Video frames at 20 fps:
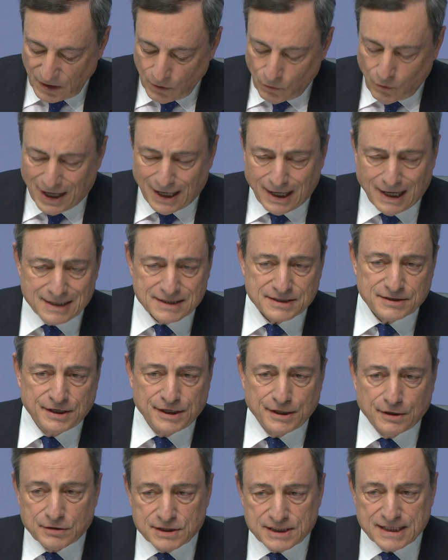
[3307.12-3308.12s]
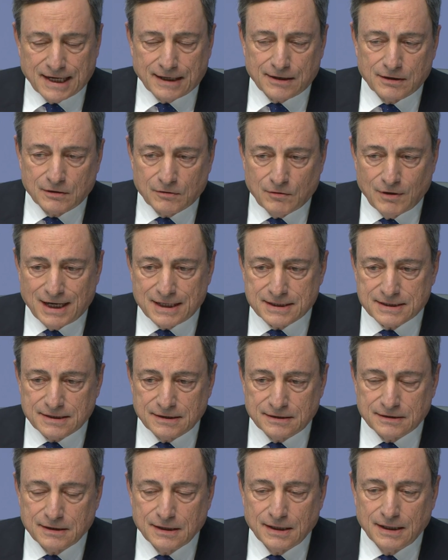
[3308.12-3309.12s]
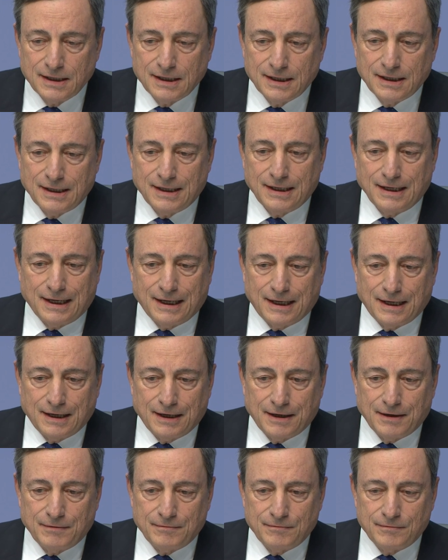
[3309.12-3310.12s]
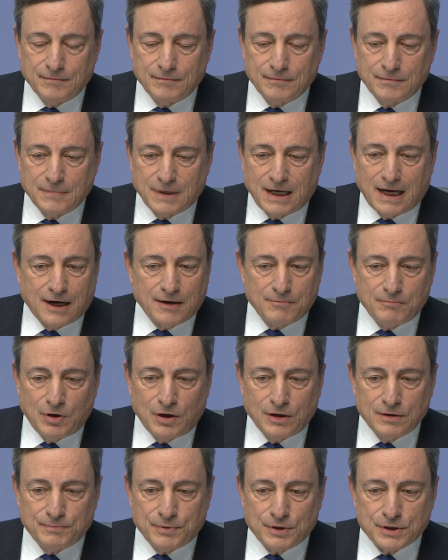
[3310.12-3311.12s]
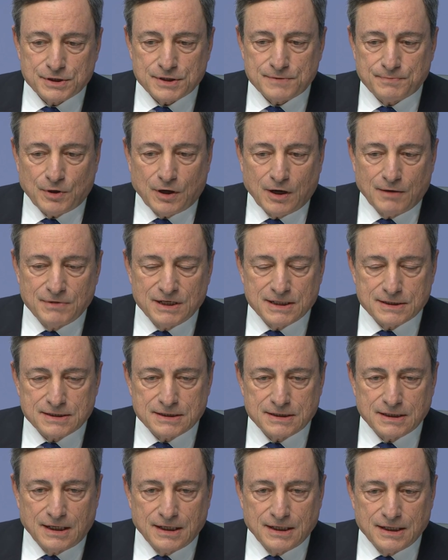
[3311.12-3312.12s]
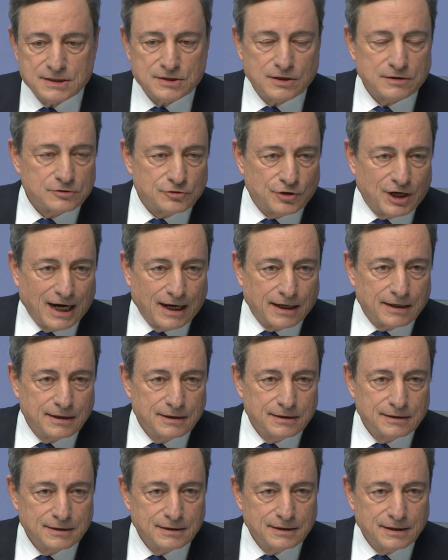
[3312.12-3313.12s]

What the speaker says: Well, answering your second question, our bond purchase program is on track.